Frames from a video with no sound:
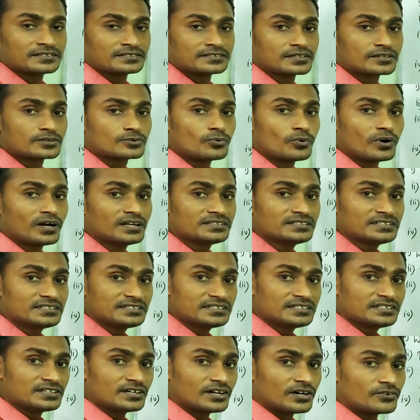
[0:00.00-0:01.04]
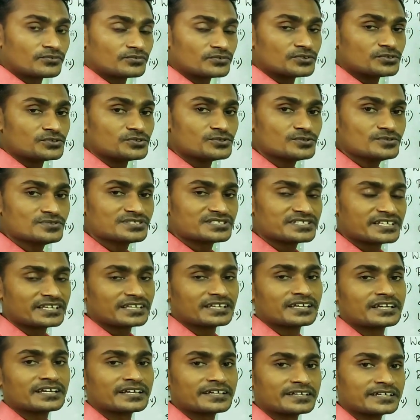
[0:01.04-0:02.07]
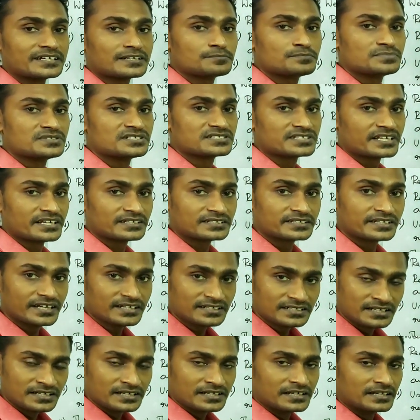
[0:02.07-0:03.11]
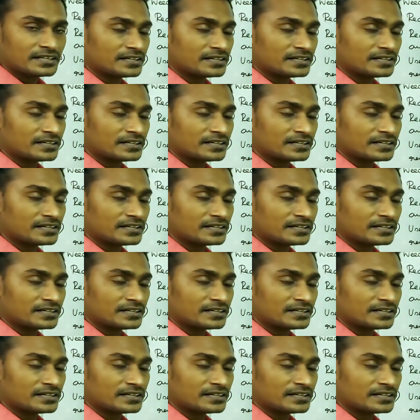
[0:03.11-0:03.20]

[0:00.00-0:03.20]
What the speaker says: The quantity of using herbicide get